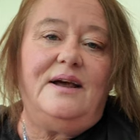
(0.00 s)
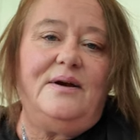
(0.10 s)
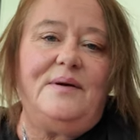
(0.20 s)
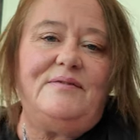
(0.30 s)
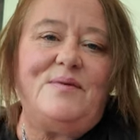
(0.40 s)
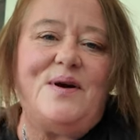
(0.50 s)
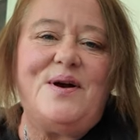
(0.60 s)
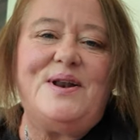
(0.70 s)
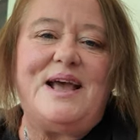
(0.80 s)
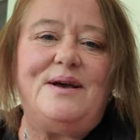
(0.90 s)
Hello
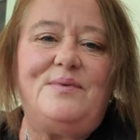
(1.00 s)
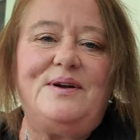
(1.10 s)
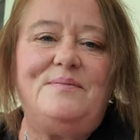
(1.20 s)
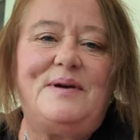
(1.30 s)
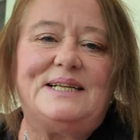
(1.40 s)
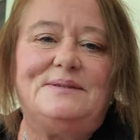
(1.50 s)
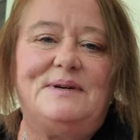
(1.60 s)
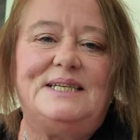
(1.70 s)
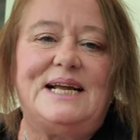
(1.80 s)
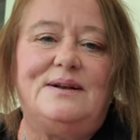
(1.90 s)
everyone and welcome back to
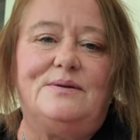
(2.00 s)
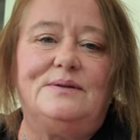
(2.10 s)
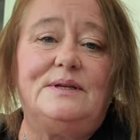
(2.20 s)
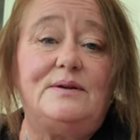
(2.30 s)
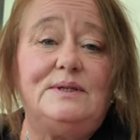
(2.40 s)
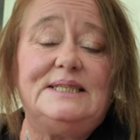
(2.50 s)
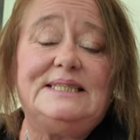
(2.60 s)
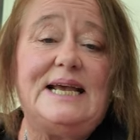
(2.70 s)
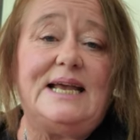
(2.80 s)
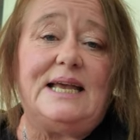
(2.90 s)
my channel. So
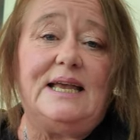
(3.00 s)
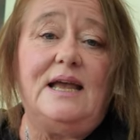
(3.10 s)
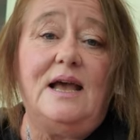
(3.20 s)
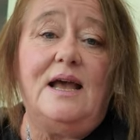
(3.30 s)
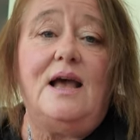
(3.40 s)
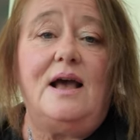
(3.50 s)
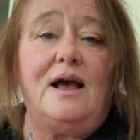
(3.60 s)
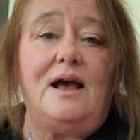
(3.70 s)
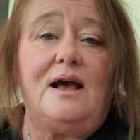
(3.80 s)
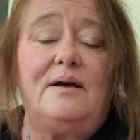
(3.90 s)
today
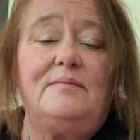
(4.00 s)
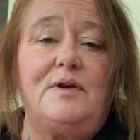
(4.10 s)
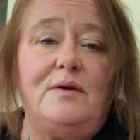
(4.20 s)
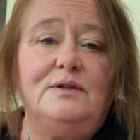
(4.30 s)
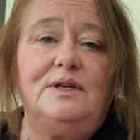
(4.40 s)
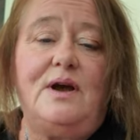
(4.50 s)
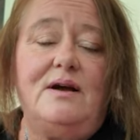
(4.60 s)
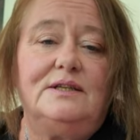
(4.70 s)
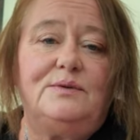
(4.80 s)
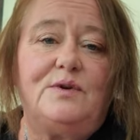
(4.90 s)
I'm going to
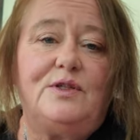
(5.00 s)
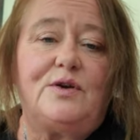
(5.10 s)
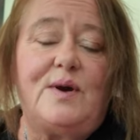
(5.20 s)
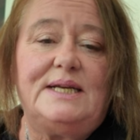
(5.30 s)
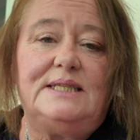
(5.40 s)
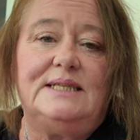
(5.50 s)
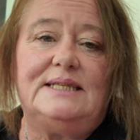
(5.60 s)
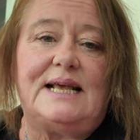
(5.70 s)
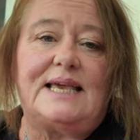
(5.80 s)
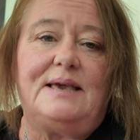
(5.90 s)
answer one of the
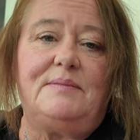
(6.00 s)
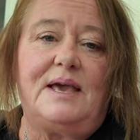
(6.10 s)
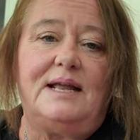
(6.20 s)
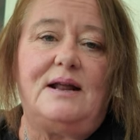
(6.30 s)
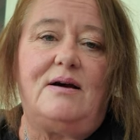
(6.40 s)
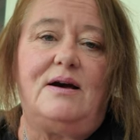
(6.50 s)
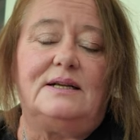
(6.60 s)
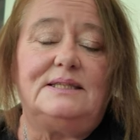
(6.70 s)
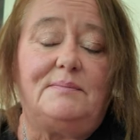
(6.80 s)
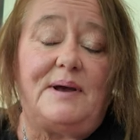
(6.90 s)
questions that I keep getting
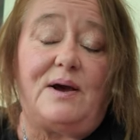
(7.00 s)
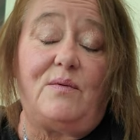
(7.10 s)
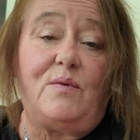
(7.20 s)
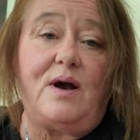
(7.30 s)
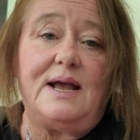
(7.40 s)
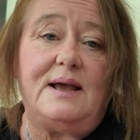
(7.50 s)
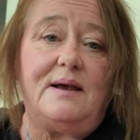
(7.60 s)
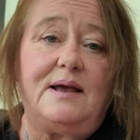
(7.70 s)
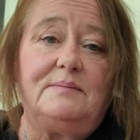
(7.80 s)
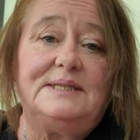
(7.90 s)
asked about why
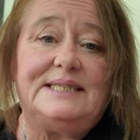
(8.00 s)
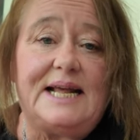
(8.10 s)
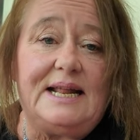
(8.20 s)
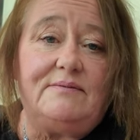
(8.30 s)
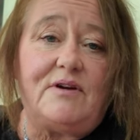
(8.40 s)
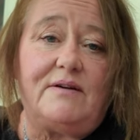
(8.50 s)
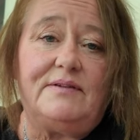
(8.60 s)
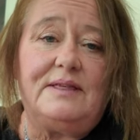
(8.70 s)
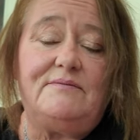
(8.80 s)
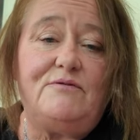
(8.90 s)
I am selling
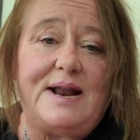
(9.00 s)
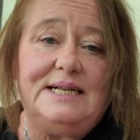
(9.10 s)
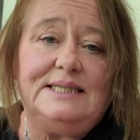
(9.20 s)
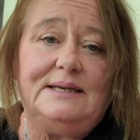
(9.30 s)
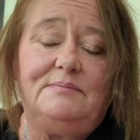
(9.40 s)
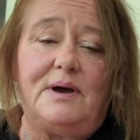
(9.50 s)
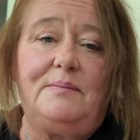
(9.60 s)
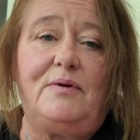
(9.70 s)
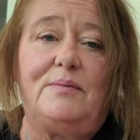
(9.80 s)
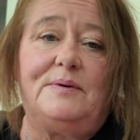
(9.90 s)
rather than renting my
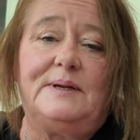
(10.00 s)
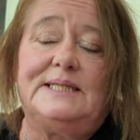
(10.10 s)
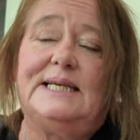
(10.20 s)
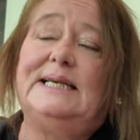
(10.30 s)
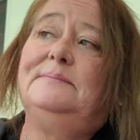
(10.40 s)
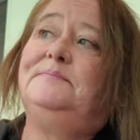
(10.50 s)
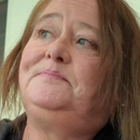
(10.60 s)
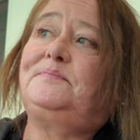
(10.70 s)
property.